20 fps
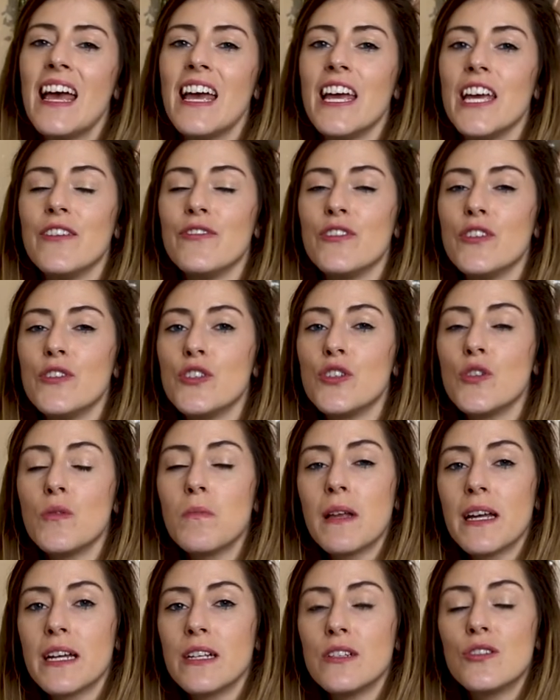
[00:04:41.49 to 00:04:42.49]
If you do
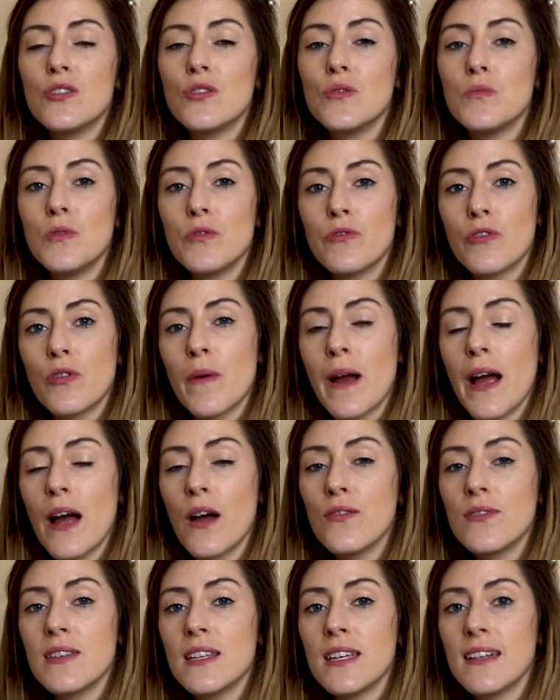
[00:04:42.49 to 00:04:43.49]
plan to move
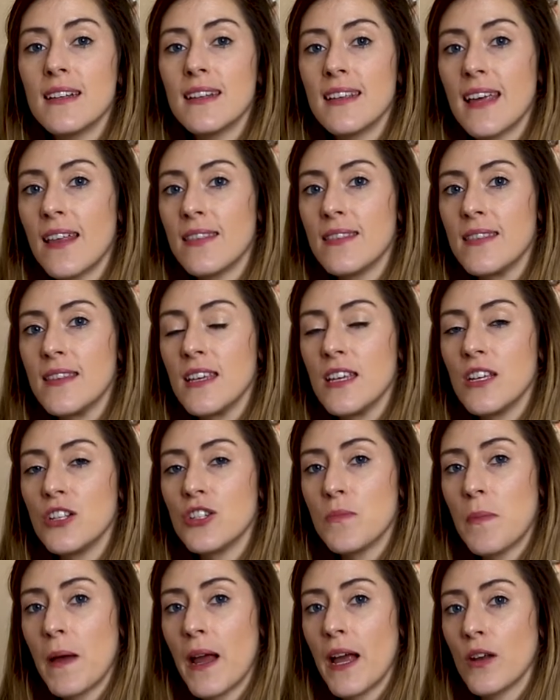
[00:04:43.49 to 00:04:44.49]
around, then get the
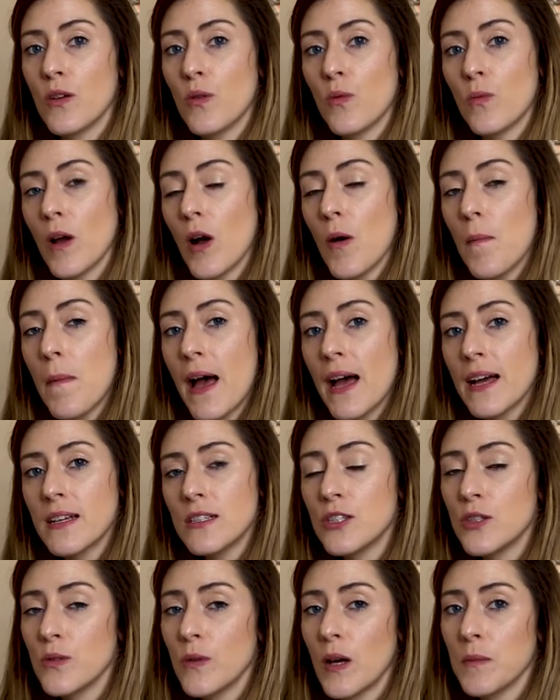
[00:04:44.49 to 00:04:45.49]
Japan Rail
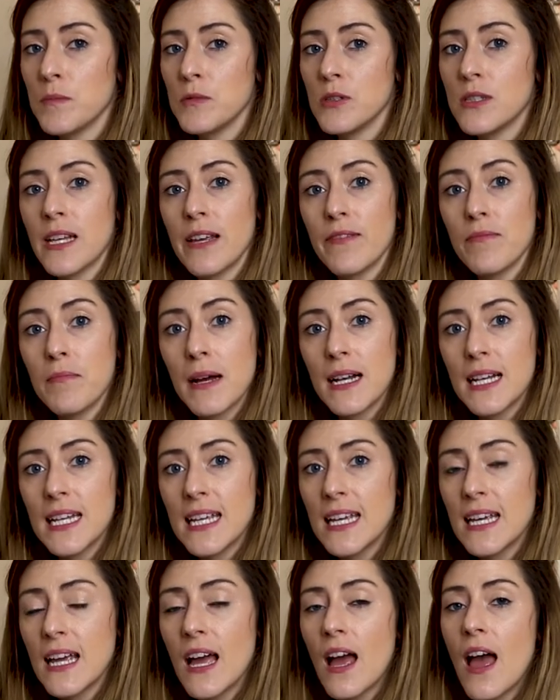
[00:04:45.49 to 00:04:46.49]
Pass to help you save
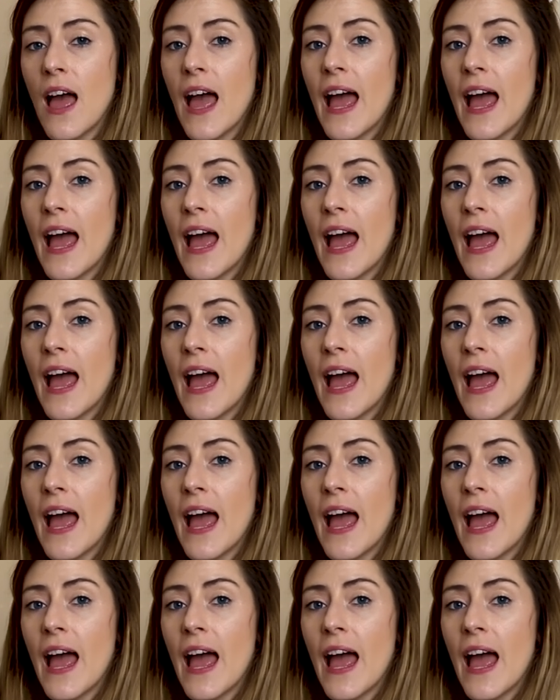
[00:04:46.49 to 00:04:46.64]
money.